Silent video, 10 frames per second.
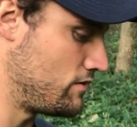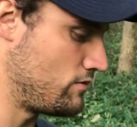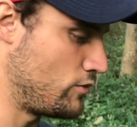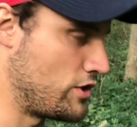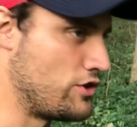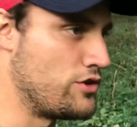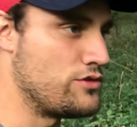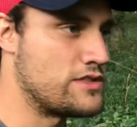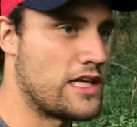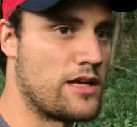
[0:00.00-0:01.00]
When you do
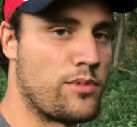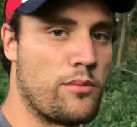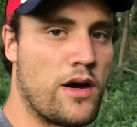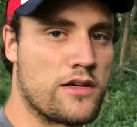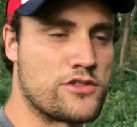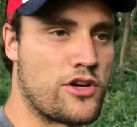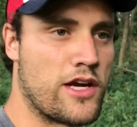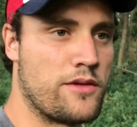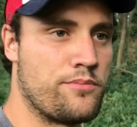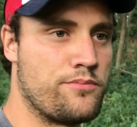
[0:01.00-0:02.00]
set up a mock
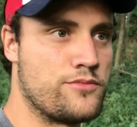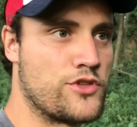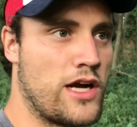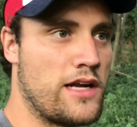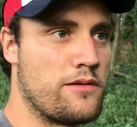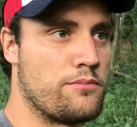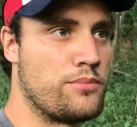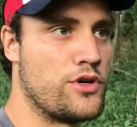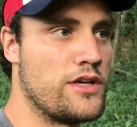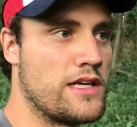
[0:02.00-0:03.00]
scrape, try to
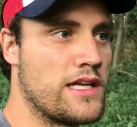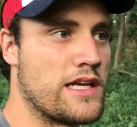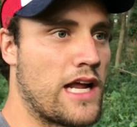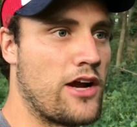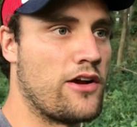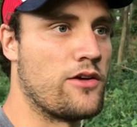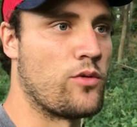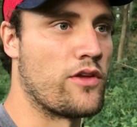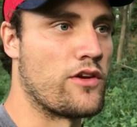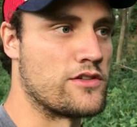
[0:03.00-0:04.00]
put it in an area
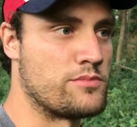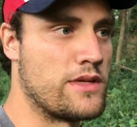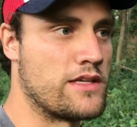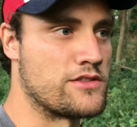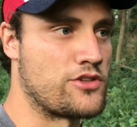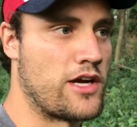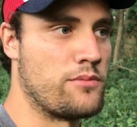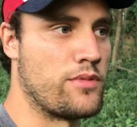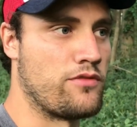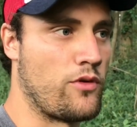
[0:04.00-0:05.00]
where there's been a
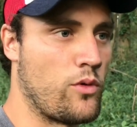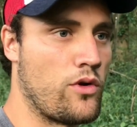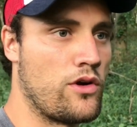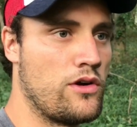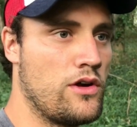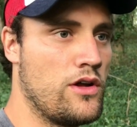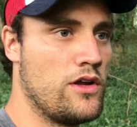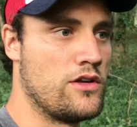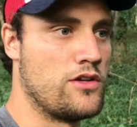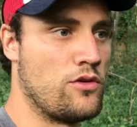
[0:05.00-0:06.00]
scrape before.
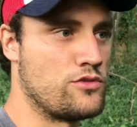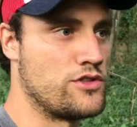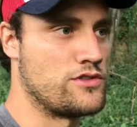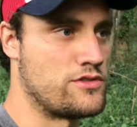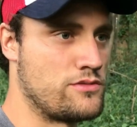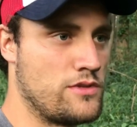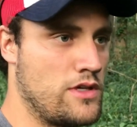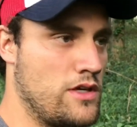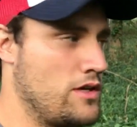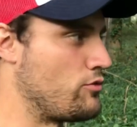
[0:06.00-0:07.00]
Don't just
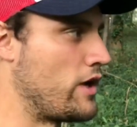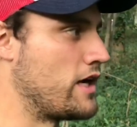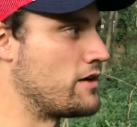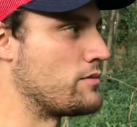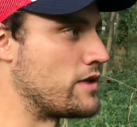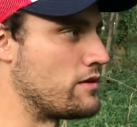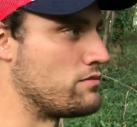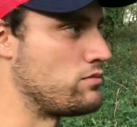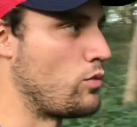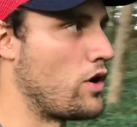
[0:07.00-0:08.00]
randomly
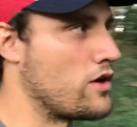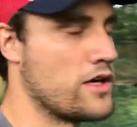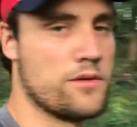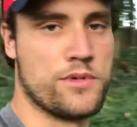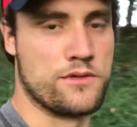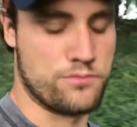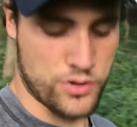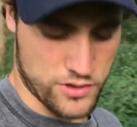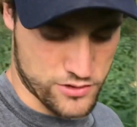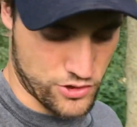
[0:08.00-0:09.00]
walk up and
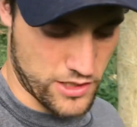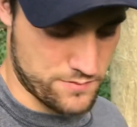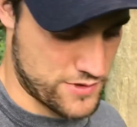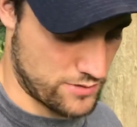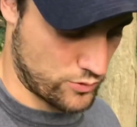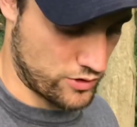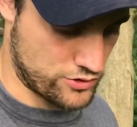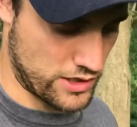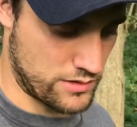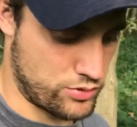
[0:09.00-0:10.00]
put a scrape somewhere.
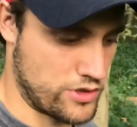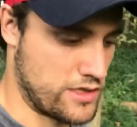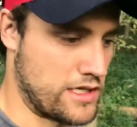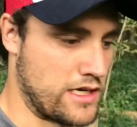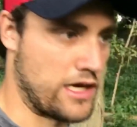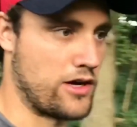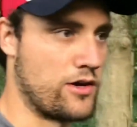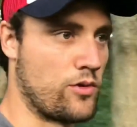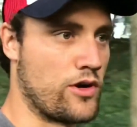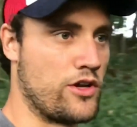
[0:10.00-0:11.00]
Try to put it in an
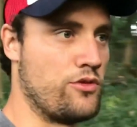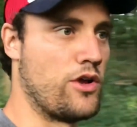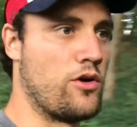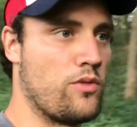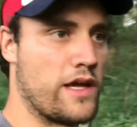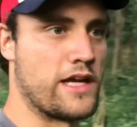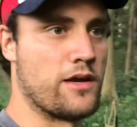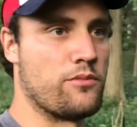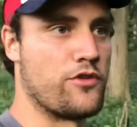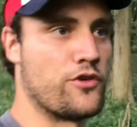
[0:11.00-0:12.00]
area where you know they
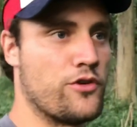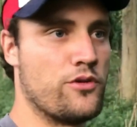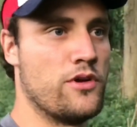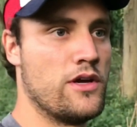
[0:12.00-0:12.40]
come through.